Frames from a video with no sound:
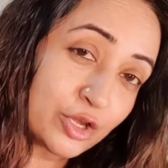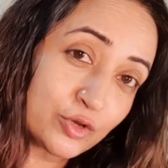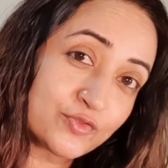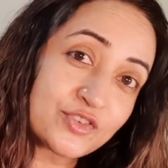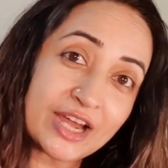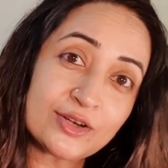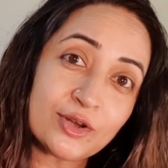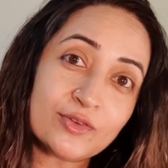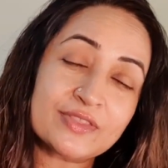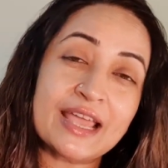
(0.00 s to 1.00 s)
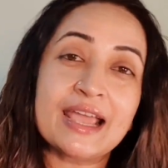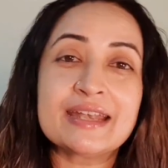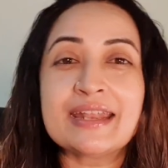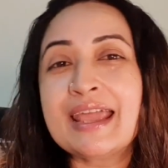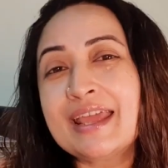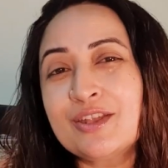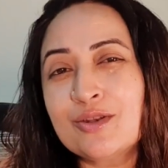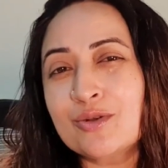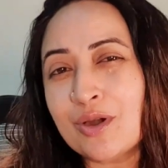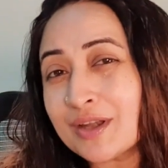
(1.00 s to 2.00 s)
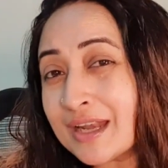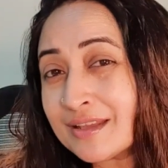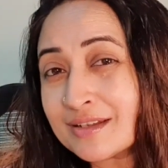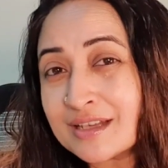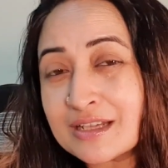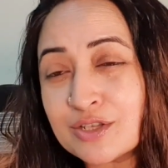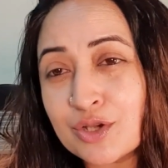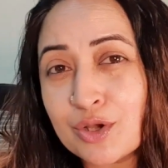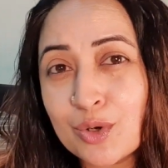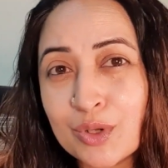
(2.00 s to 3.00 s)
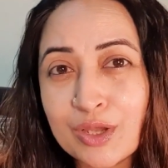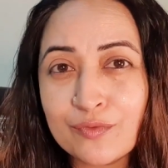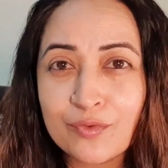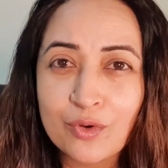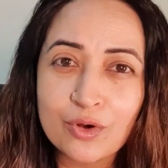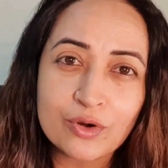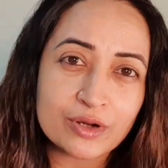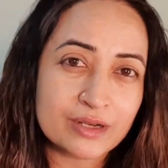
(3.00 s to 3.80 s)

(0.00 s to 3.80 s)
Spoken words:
Now you've tried all of that and you're not getting the results you're looking for.